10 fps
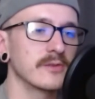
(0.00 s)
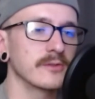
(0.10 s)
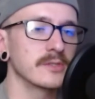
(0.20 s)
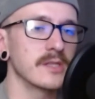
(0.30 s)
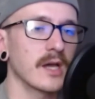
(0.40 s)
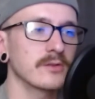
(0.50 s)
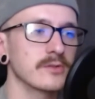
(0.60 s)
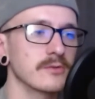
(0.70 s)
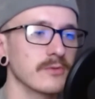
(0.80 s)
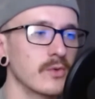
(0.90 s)
versus Donald
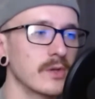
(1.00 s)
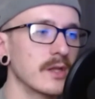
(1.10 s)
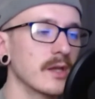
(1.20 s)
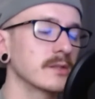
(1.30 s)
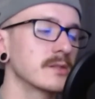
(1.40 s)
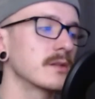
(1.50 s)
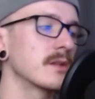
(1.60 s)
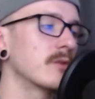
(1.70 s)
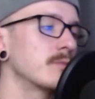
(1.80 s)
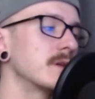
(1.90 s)
Cerrone next.
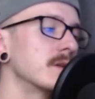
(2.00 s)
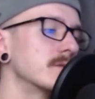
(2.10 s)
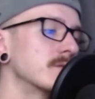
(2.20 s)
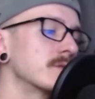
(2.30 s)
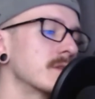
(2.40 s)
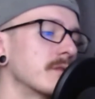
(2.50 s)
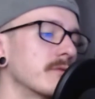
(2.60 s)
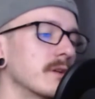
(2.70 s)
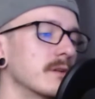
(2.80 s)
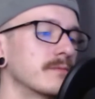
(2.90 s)
That would be an interesting
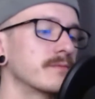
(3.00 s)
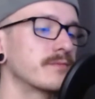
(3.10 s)
fight.